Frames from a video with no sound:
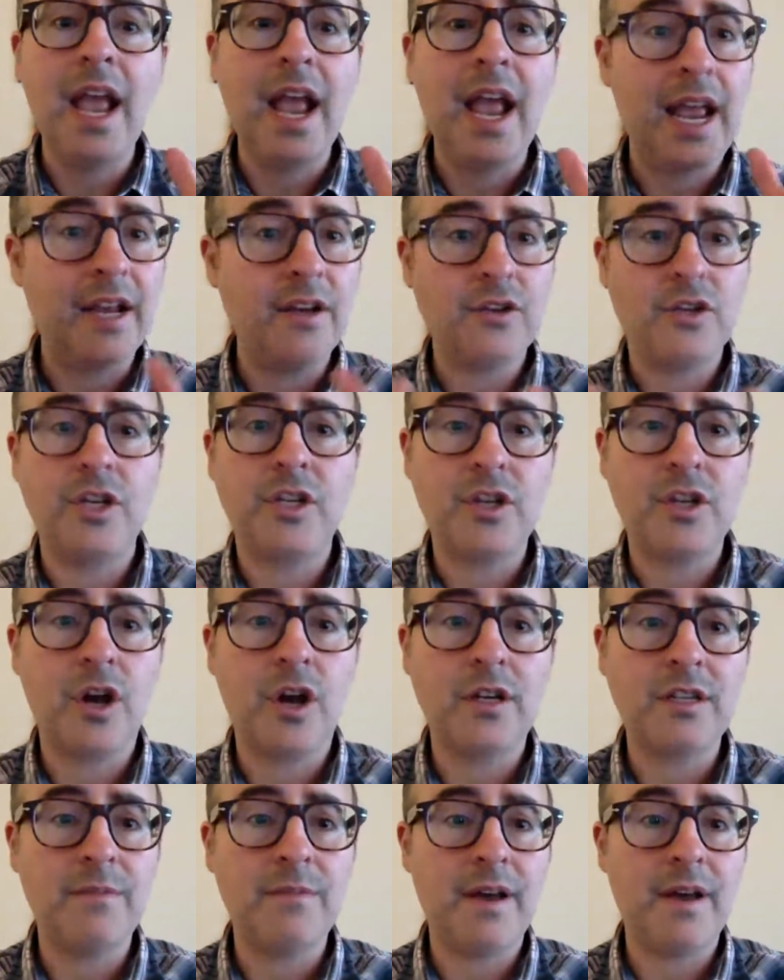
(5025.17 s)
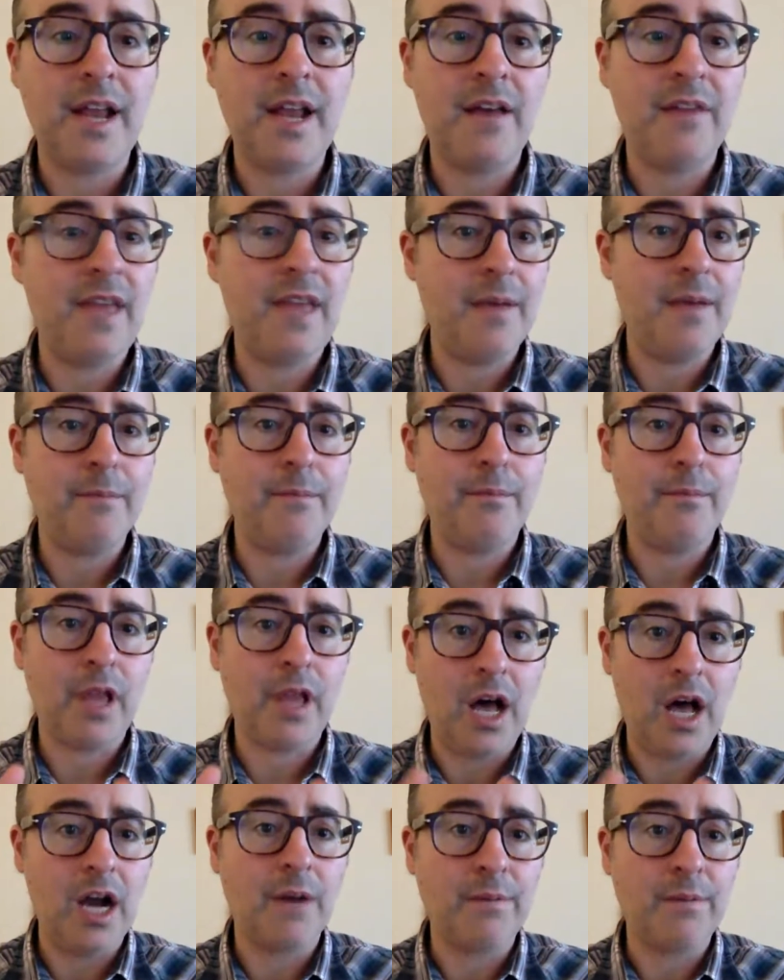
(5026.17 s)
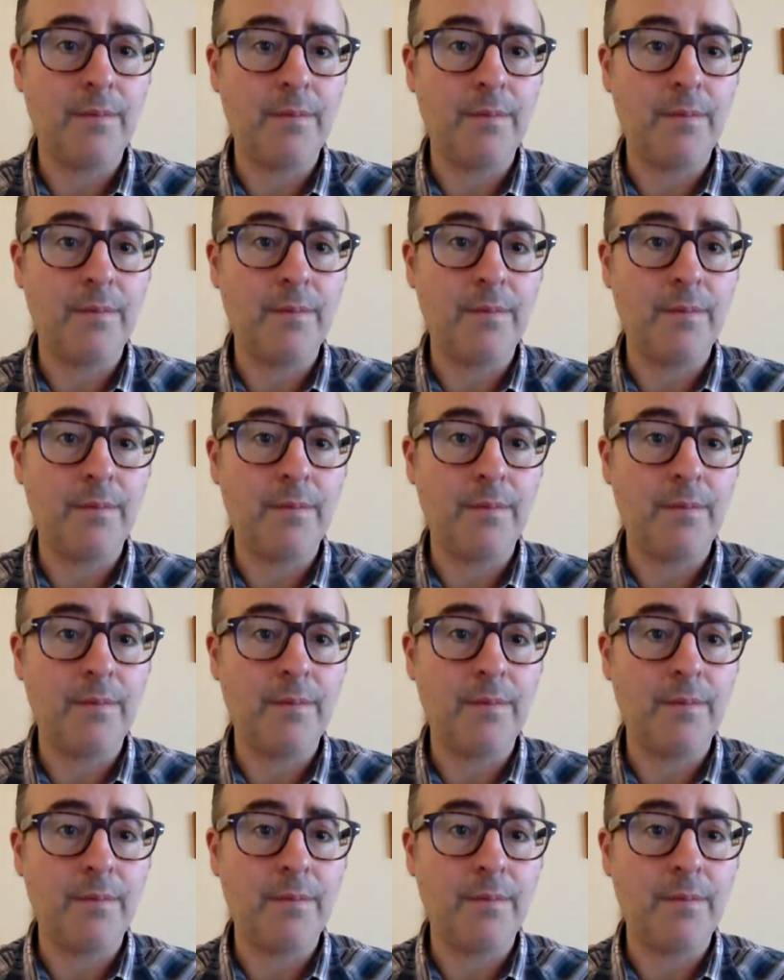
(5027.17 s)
and she talks about how that blog